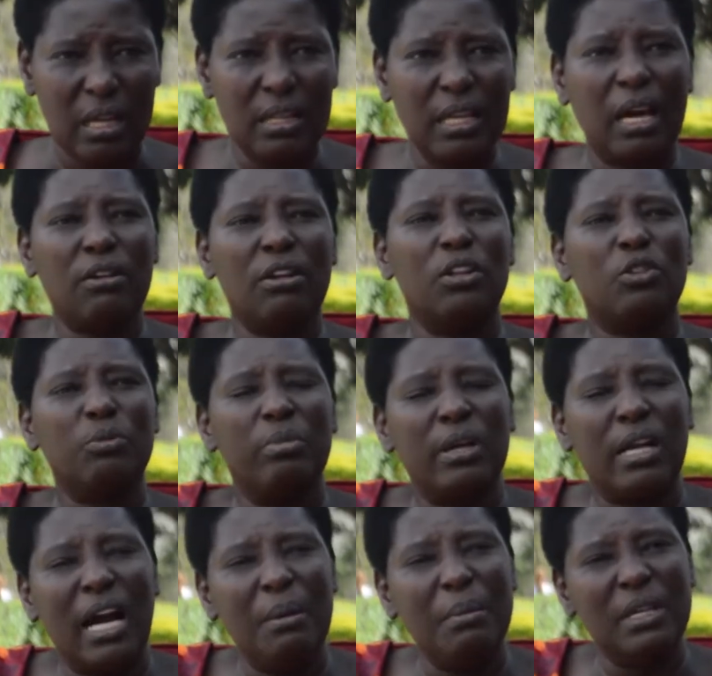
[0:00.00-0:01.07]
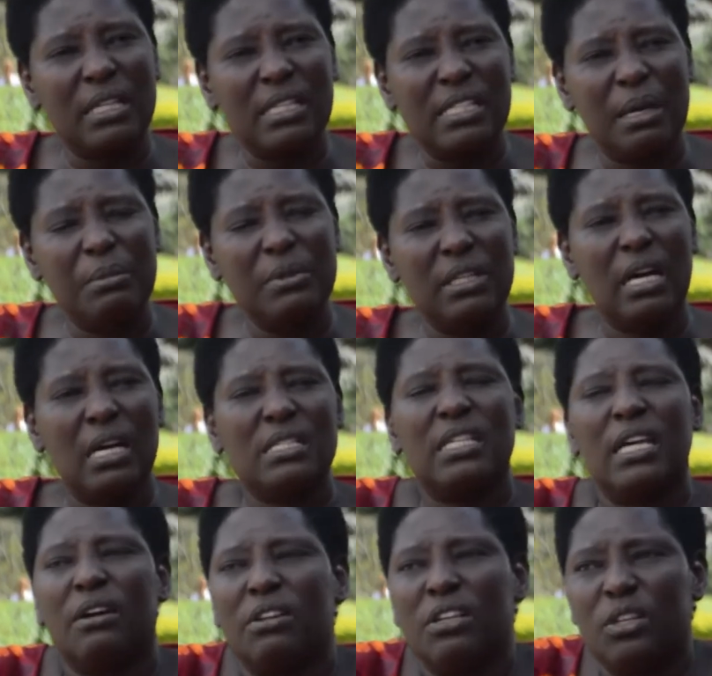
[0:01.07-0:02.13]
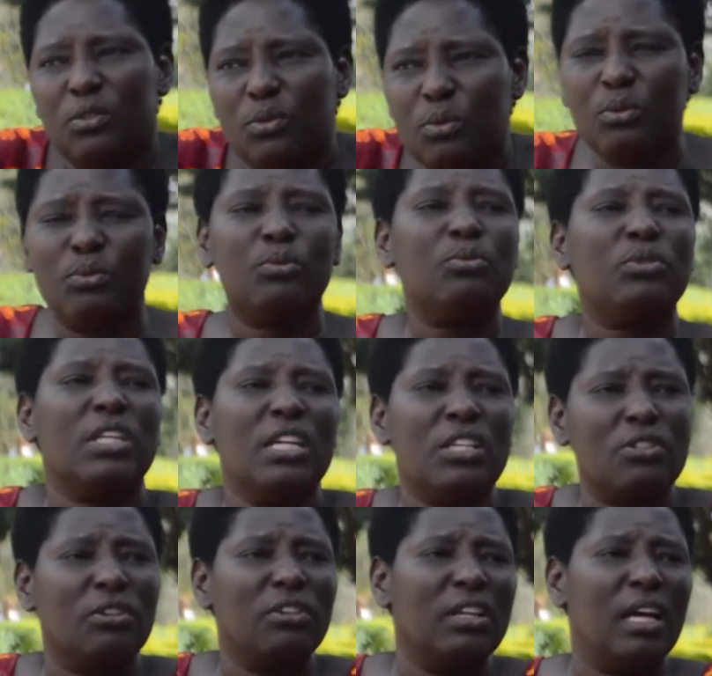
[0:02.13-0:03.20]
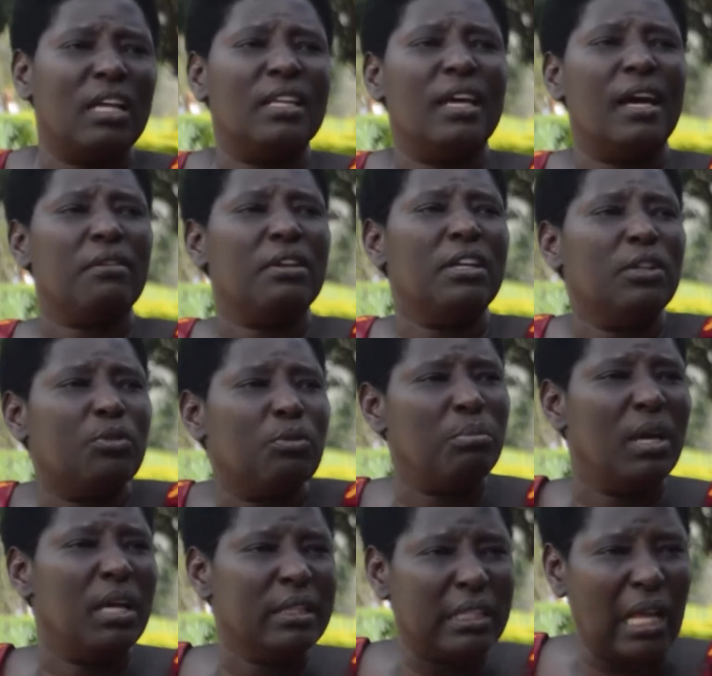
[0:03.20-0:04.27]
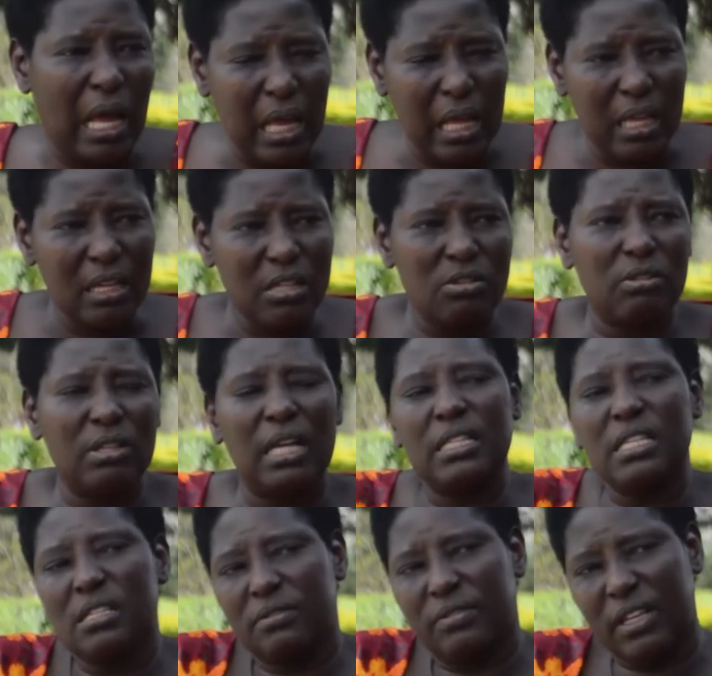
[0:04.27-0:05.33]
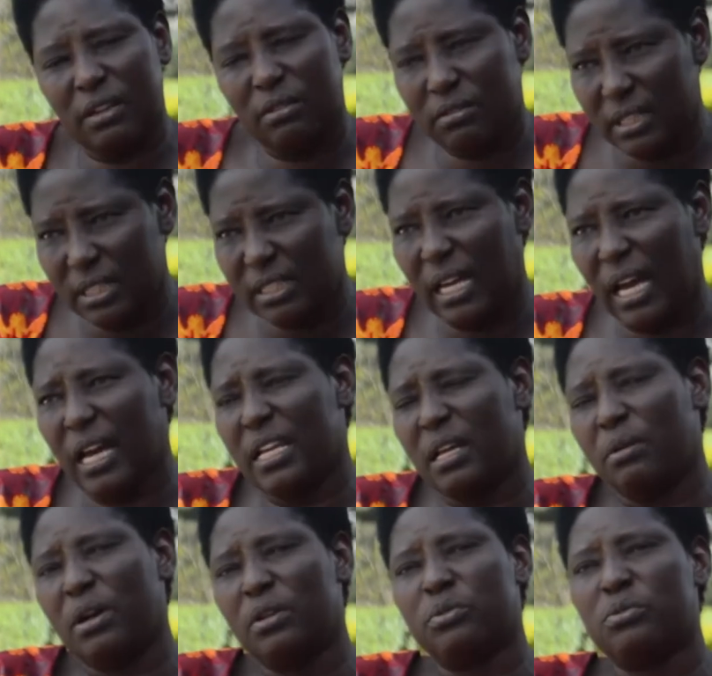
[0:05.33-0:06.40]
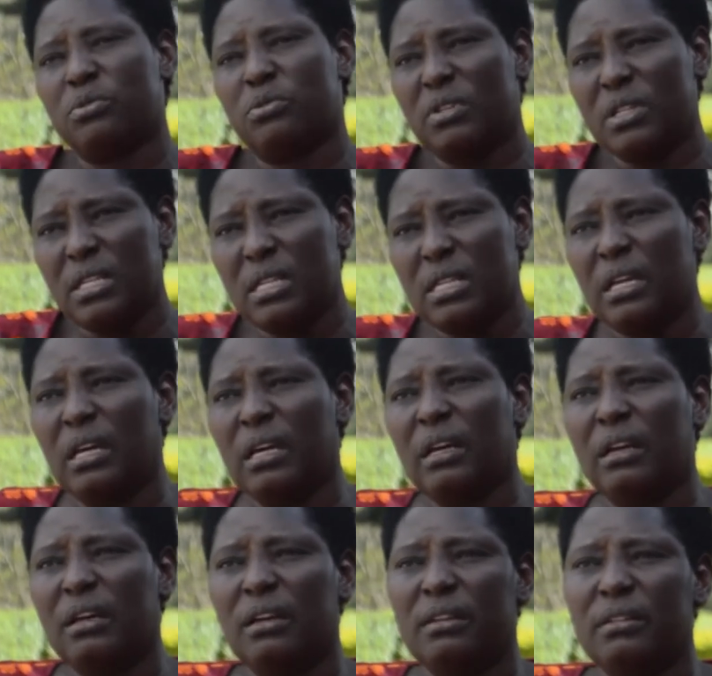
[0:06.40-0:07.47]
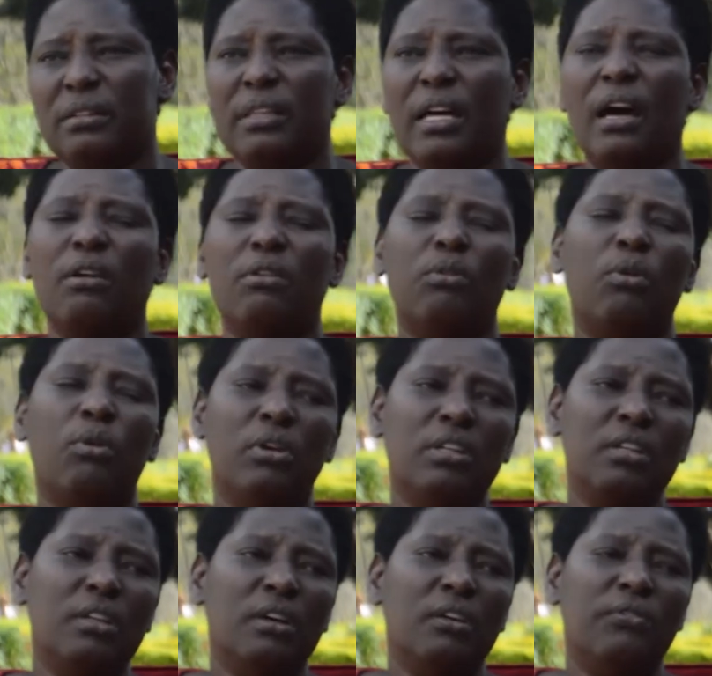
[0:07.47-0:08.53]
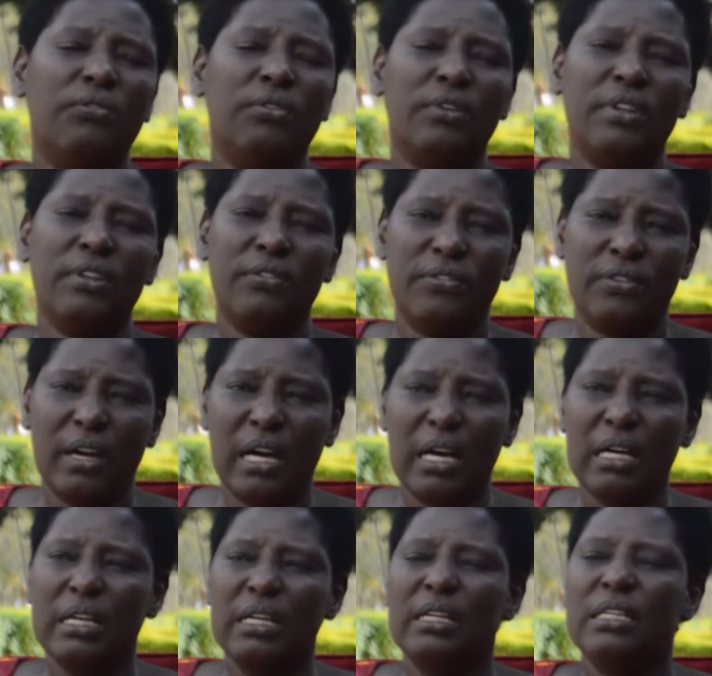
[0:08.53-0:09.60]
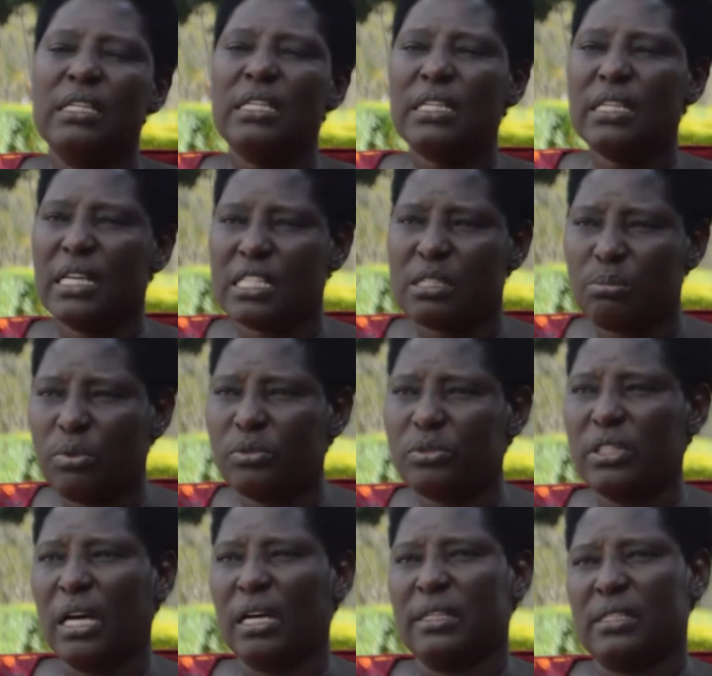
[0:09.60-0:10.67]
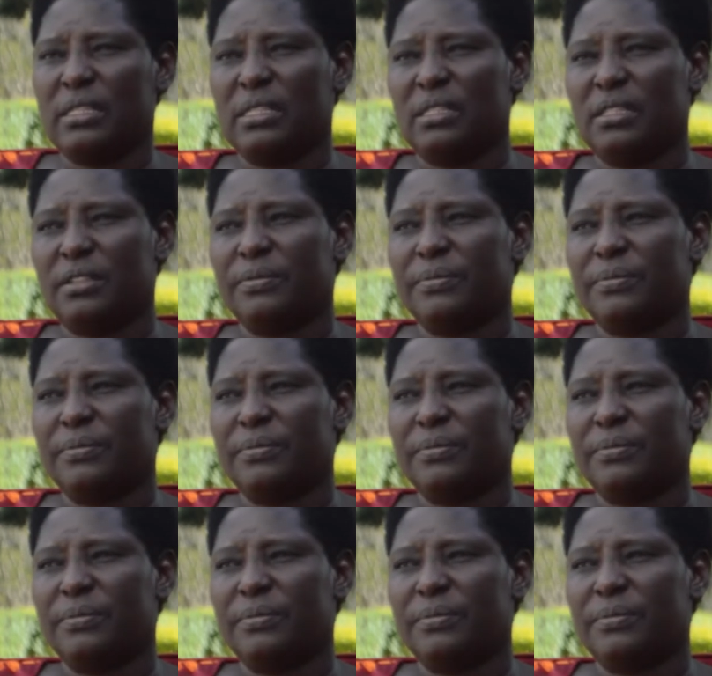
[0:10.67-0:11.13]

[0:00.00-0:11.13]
They are ready to become examiners. They are ready to teach online. They are ready to mentor. So that is very great. And I want to really thank God for the fact he has brought us.